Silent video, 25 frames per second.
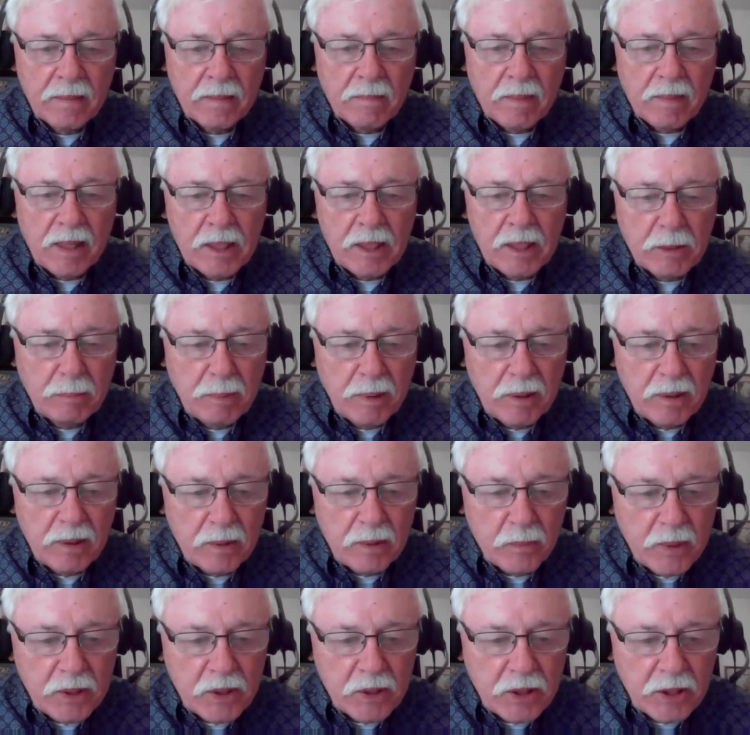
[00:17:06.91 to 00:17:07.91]
My
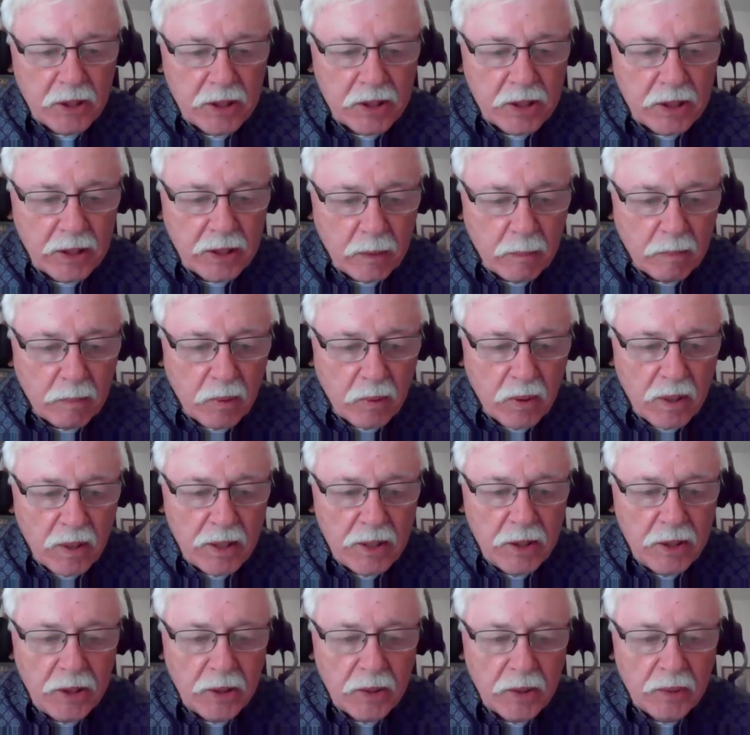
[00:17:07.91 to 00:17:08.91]
spirit which is
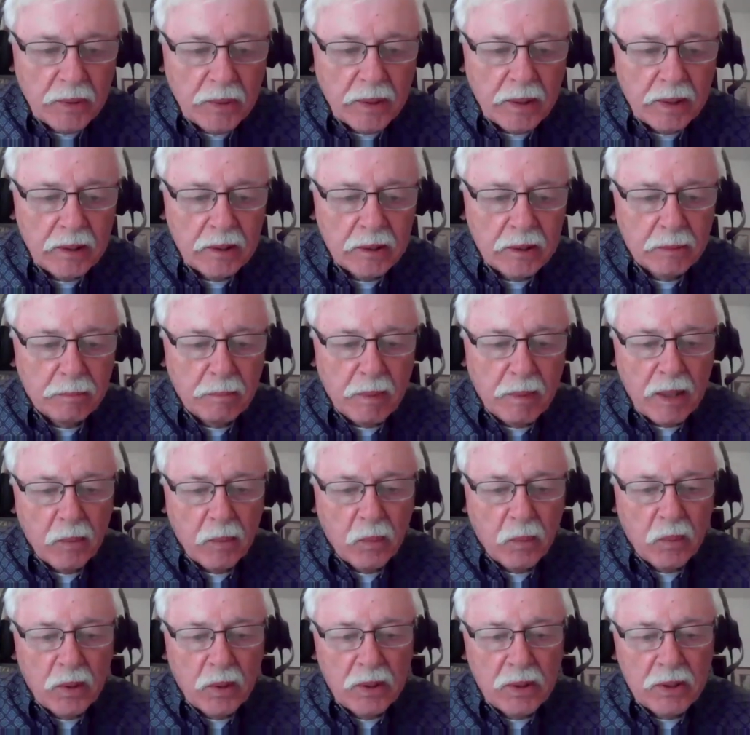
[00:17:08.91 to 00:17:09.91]
upon you, and is my
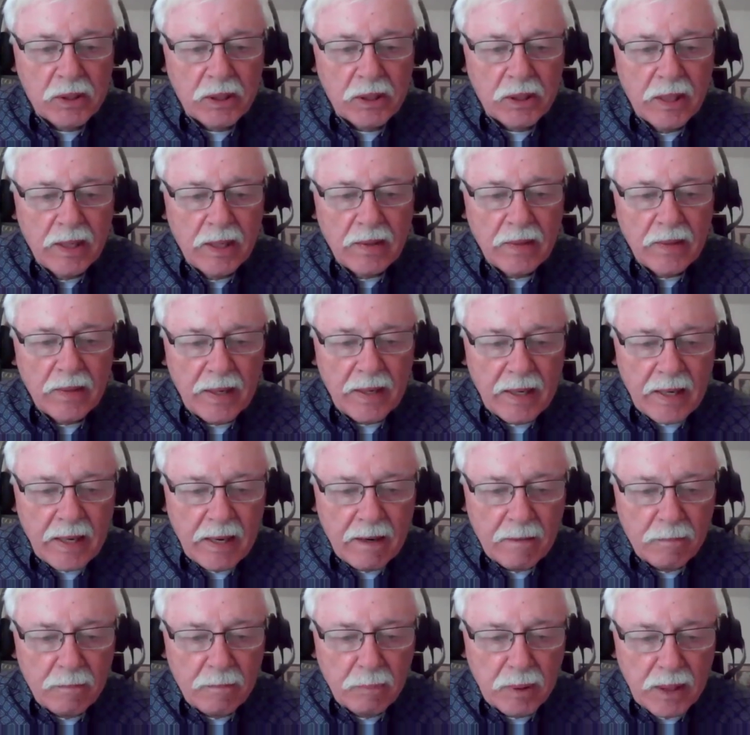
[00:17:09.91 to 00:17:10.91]
words that I
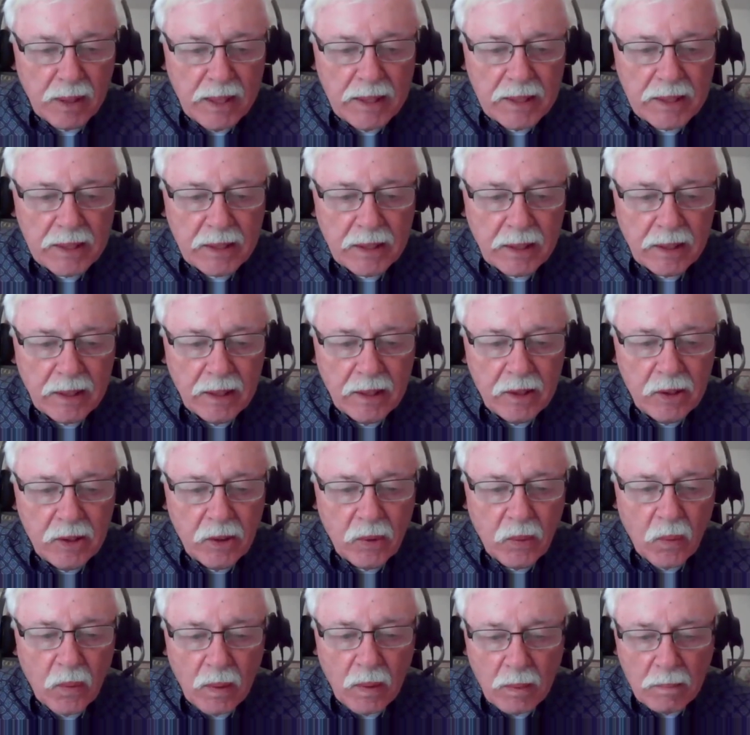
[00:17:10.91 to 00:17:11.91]
have placed in
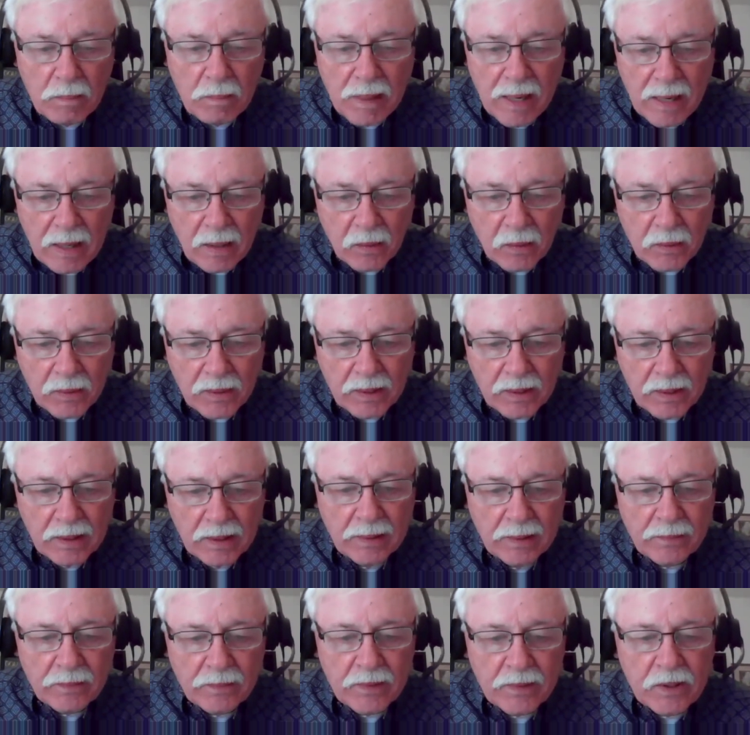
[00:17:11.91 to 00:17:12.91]
your mouth,
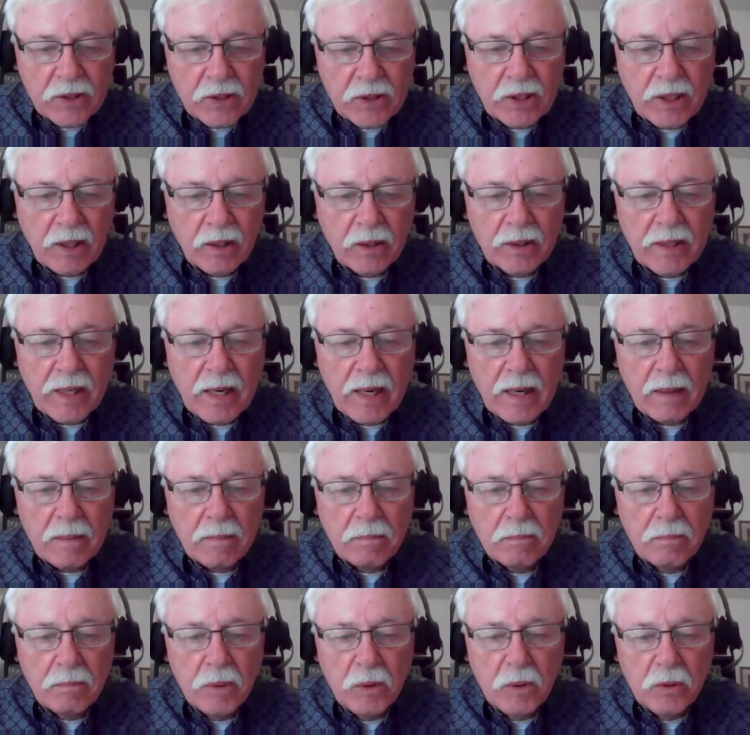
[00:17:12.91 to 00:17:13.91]
shall not
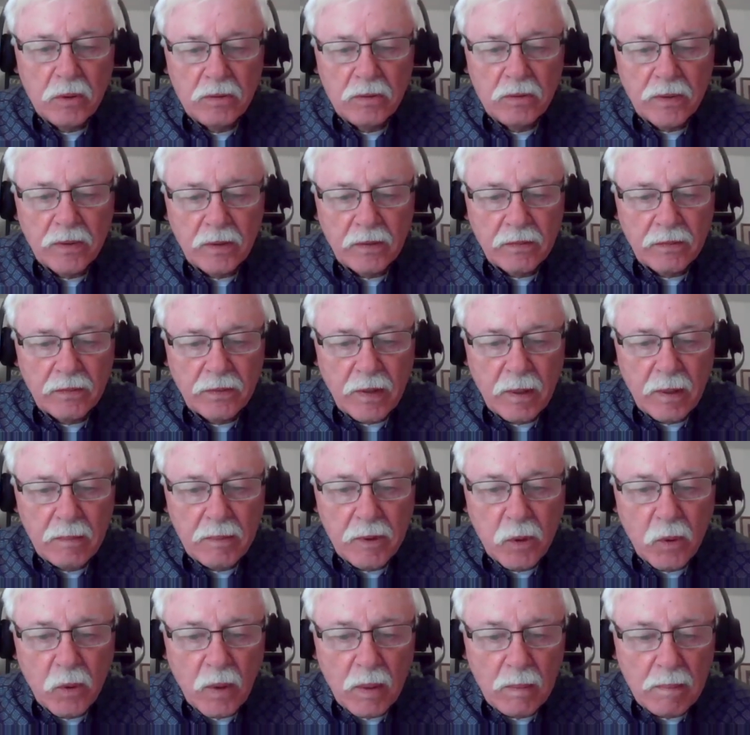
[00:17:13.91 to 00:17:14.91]
move from
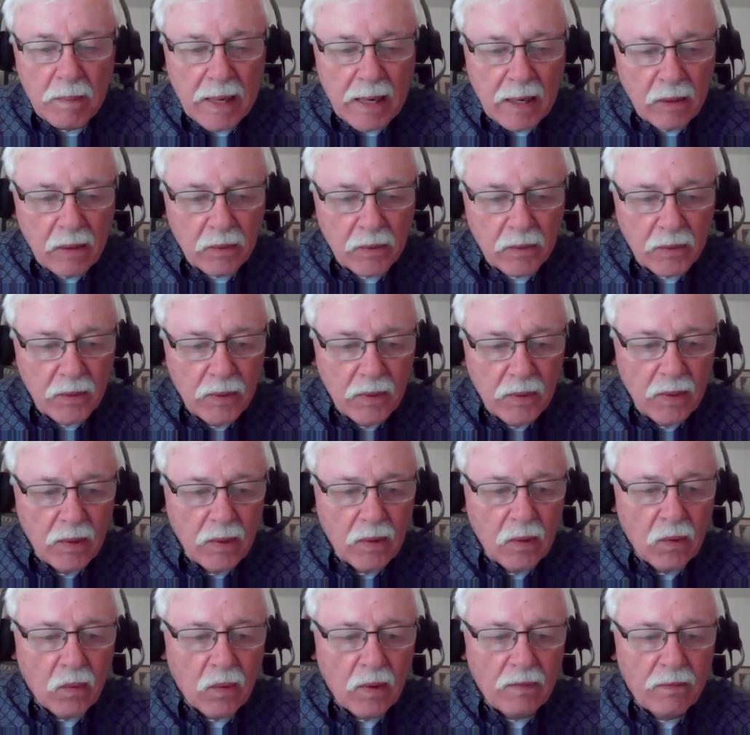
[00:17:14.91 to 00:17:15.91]
your mouth,
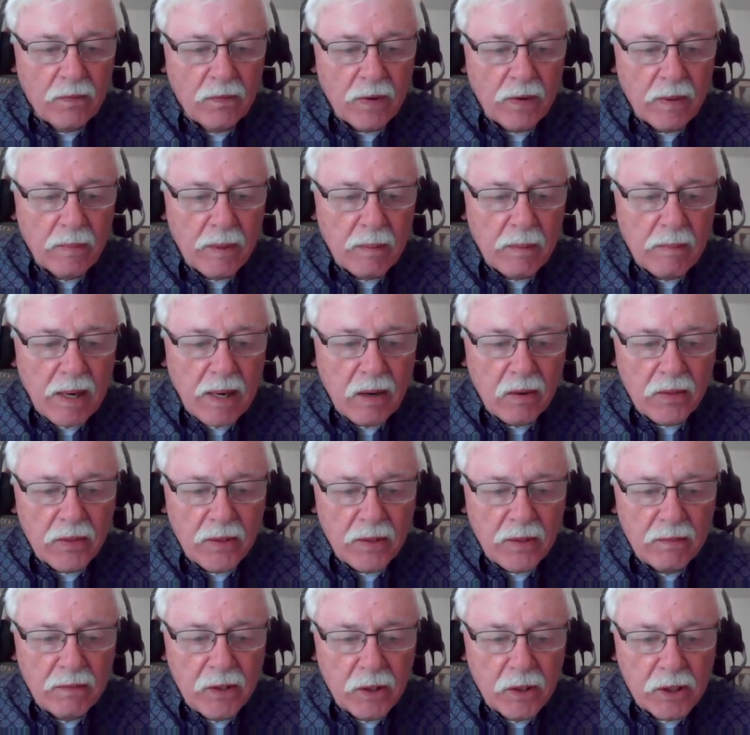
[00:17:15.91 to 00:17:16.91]
or from the
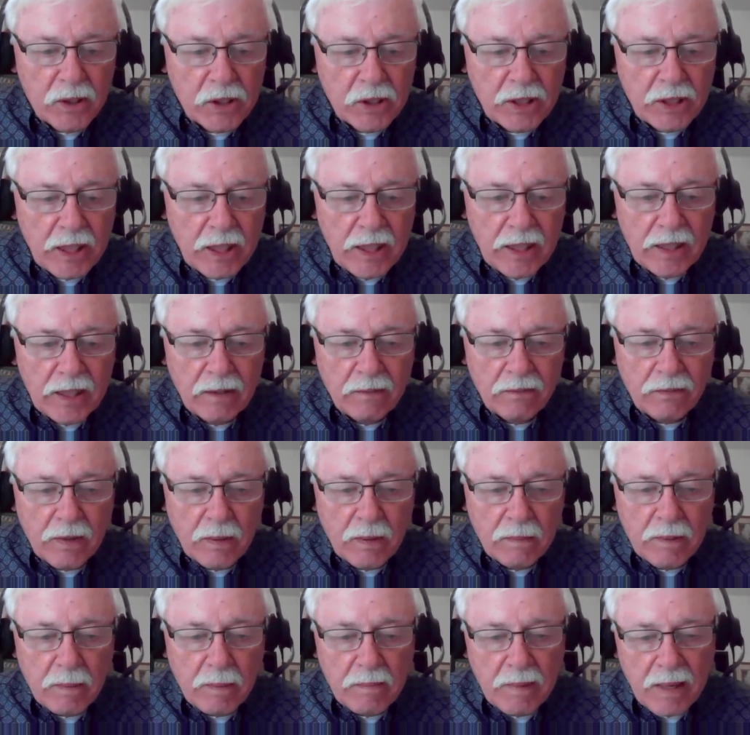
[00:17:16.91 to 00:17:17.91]
mouth of your seed, and
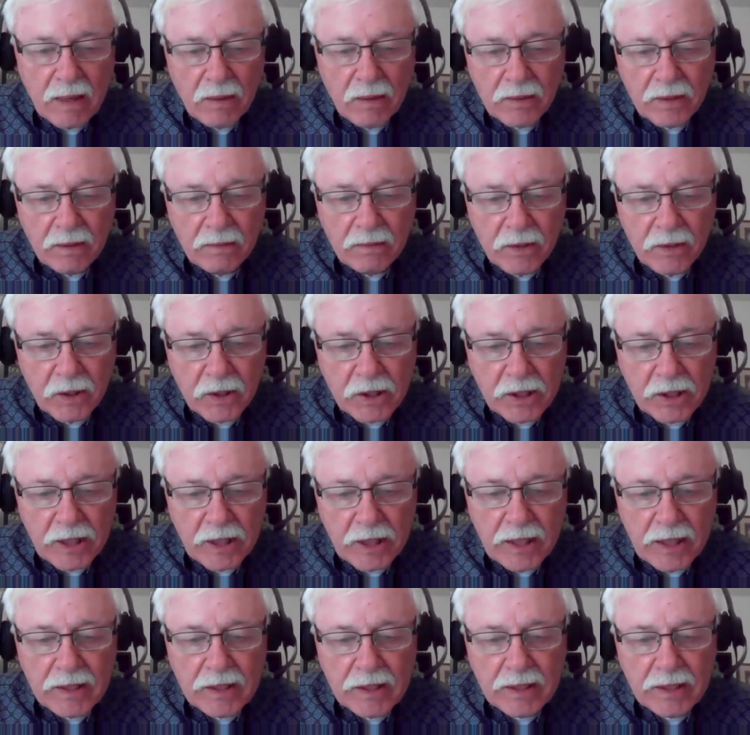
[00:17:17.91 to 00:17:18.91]
from the mouth of your
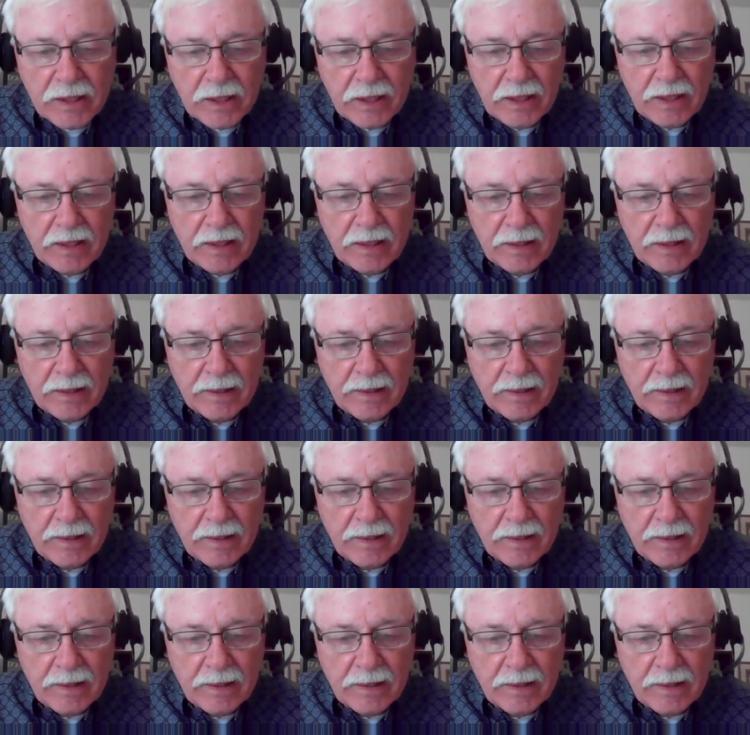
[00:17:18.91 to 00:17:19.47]
seed's seed,